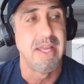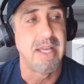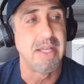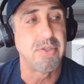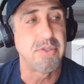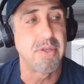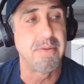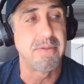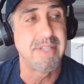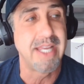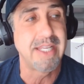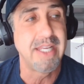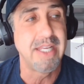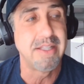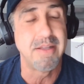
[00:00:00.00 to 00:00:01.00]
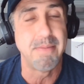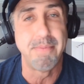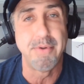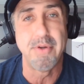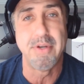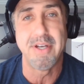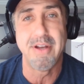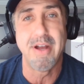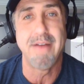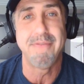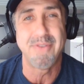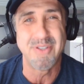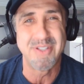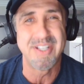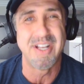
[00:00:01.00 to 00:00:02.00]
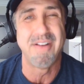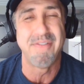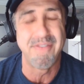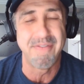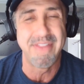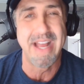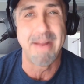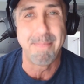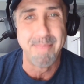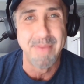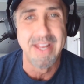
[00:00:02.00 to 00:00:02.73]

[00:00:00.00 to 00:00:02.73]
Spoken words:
And so taking the burden off yourself of that